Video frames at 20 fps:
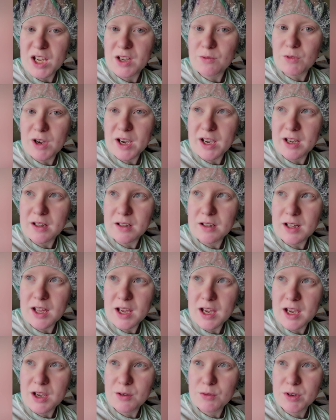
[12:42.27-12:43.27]
while
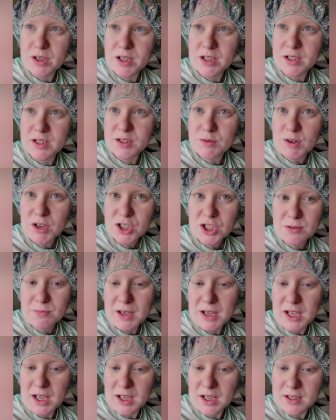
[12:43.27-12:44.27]
I was washing my
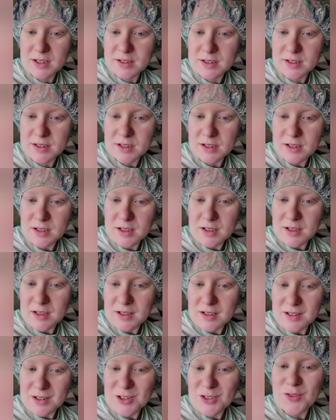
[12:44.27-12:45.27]
hands,
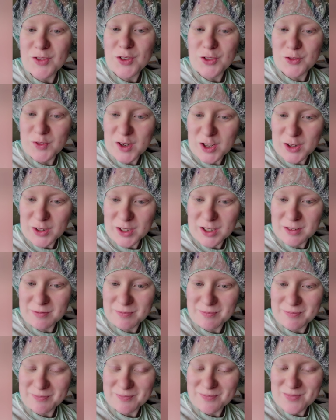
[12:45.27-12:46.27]
phone fell in,
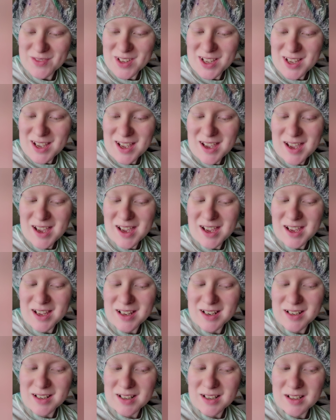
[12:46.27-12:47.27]

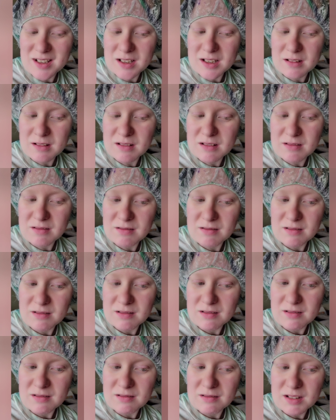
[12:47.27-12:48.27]
and I
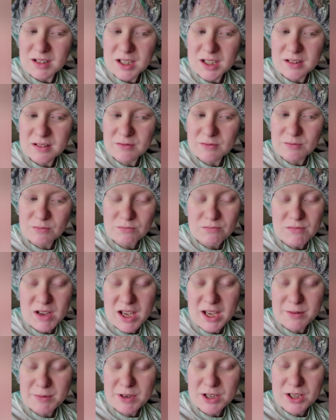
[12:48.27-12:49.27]

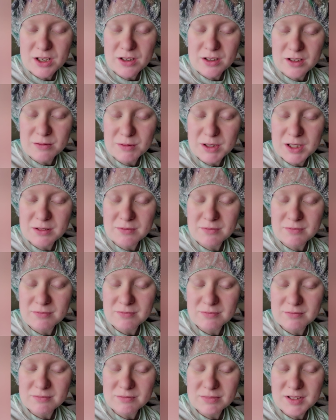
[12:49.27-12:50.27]
had my daughter come in
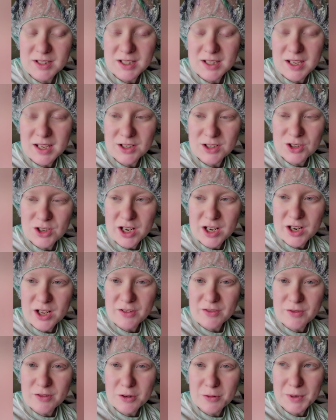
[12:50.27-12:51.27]
and dry it
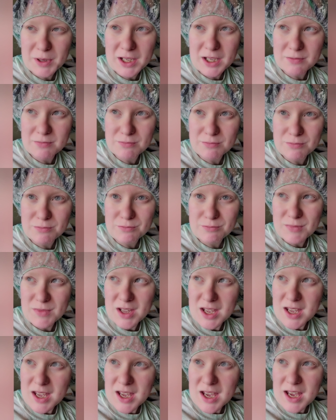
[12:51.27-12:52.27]
off for me, and
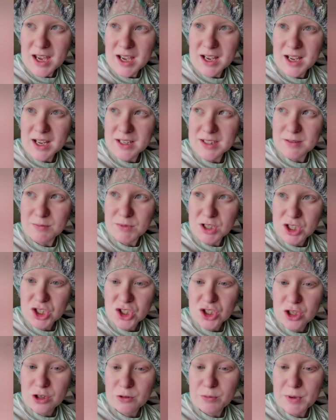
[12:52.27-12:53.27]
I got some dish
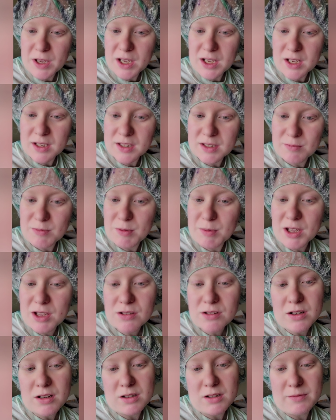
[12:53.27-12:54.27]
soap and some rubbing
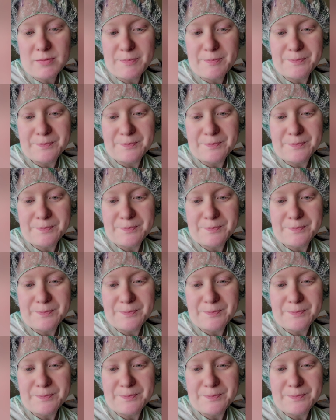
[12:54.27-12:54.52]
alcohol